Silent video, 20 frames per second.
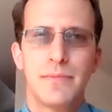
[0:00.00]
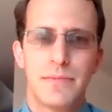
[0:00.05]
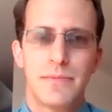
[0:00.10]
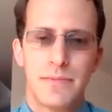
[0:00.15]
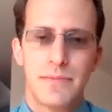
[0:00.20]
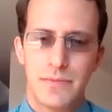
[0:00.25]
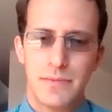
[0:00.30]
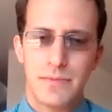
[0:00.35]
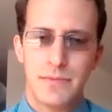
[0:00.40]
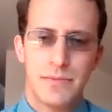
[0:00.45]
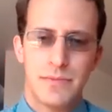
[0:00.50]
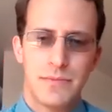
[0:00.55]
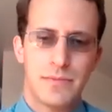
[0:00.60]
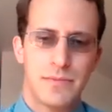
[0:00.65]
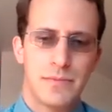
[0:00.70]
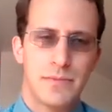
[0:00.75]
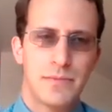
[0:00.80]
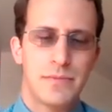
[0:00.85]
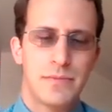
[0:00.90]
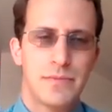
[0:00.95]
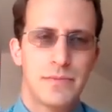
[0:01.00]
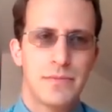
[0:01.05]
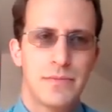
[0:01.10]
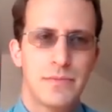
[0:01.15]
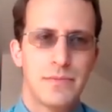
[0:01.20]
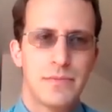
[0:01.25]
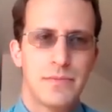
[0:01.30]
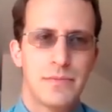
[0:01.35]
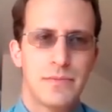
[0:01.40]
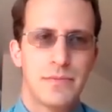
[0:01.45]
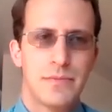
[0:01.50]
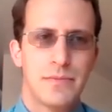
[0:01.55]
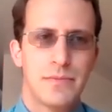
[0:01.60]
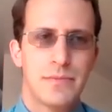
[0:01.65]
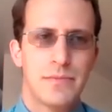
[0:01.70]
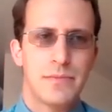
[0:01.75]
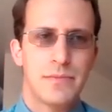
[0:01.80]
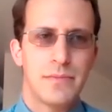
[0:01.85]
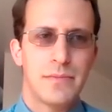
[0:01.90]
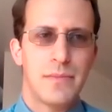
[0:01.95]

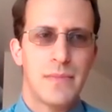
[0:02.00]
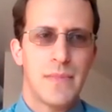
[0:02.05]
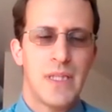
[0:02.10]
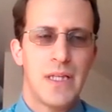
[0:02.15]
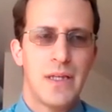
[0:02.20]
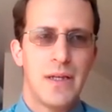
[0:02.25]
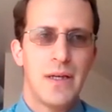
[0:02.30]
No one is speaking in this clip.